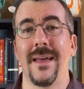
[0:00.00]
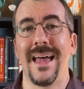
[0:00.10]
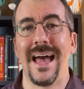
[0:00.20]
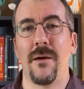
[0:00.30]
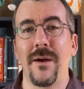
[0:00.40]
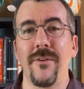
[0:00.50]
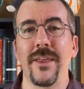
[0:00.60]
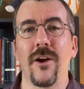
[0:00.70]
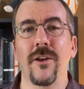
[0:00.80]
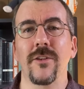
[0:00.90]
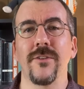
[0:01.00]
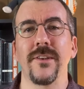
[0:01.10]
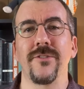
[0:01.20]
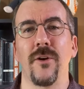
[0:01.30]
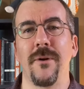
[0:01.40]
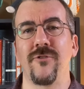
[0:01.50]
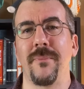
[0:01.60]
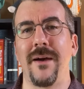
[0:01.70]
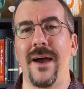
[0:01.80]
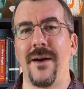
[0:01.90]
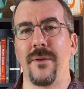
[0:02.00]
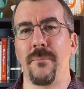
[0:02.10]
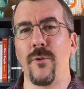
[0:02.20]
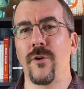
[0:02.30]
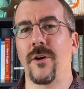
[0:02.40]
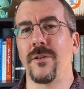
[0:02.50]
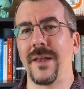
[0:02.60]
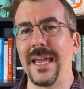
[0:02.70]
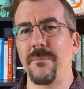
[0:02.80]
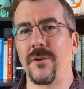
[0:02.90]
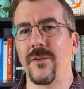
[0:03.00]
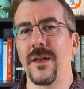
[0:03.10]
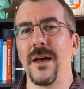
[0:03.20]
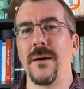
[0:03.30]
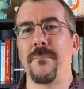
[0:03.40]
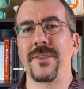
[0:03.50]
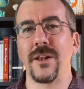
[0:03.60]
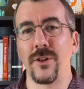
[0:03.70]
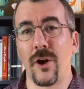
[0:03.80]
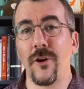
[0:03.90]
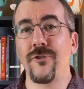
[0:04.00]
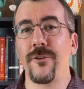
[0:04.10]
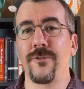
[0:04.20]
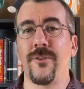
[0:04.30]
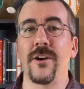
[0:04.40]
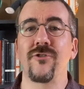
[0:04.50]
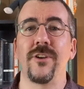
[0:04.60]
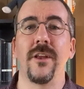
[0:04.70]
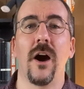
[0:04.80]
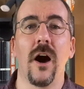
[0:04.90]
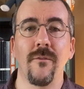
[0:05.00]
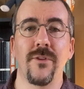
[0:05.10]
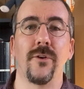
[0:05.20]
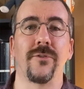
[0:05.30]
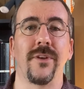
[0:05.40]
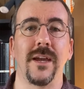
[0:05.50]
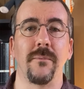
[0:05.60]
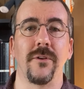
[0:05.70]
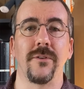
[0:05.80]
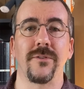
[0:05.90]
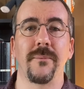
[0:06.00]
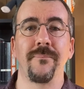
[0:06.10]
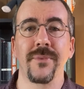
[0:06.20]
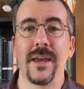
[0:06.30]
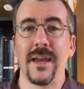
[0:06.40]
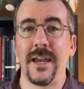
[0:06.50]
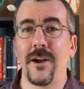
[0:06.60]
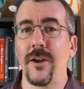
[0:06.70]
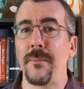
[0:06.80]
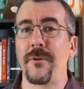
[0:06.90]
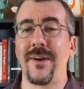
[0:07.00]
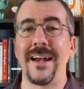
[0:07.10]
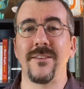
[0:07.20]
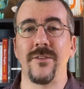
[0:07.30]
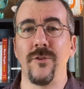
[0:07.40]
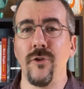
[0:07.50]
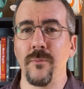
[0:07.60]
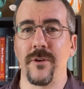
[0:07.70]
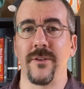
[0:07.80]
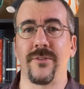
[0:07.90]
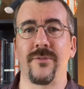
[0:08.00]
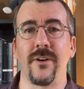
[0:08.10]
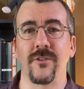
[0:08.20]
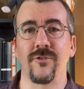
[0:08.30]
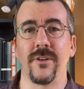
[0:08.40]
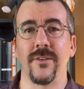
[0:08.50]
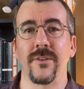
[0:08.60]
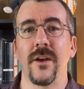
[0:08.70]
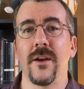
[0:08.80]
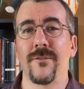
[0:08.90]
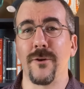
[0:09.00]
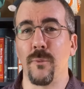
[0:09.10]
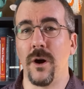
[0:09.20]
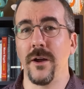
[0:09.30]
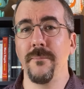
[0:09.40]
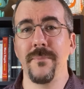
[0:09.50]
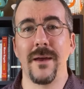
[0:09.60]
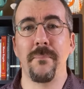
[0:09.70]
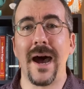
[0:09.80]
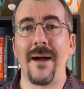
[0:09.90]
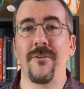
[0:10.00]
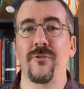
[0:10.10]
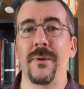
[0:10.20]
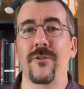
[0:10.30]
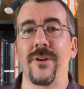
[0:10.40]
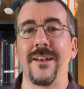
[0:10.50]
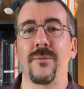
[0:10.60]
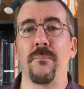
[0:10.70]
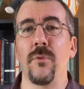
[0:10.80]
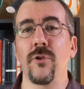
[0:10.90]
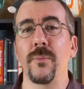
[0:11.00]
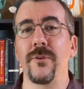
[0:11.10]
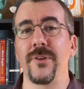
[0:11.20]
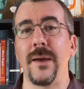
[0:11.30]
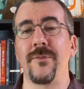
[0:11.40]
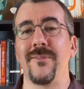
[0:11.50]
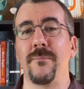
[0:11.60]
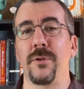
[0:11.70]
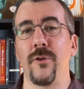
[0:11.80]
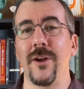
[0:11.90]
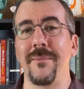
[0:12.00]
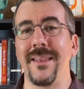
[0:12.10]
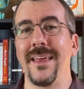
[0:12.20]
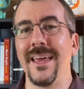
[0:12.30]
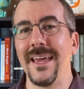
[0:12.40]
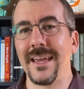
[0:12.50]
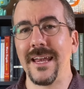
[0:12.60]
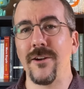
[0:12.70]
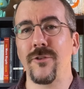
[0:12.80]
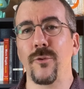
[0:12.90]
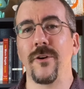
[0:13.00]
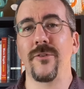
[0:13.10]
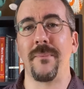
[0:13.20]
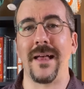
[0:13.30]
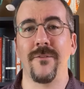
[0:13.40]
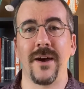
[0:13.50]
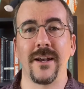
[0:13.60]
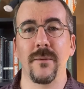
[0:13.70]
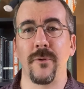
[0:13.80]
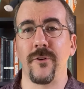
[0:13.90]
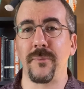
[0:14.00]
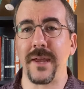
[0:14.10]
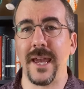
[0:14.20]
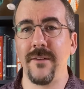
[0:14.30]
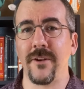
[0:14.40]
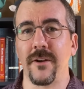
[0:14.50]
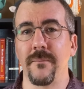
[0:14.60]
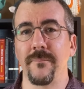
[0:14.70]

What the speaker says: However, the article isn't so much about how the poor are labeled, but the larger function of those labels. Here he provides numerous functions. For one, impoverishment creates multiple types of employment geared towards modifying the poor's behavior.